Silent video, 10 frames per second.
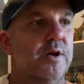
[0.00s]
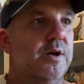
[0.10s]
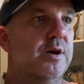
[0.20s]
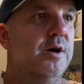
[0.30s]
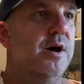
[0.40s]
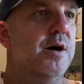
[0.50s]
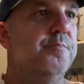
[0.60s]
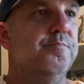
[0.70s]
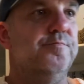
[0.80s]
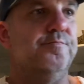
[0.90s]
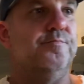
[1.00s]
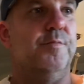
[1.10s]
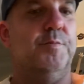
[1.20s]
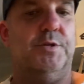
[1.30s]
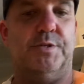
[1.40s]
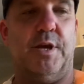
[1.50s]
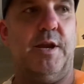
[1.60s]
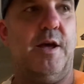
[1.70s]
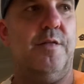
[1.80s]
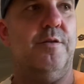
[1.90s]
Let me just get
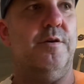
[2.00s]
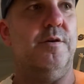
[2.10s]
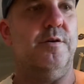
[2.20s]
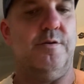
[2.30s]
out the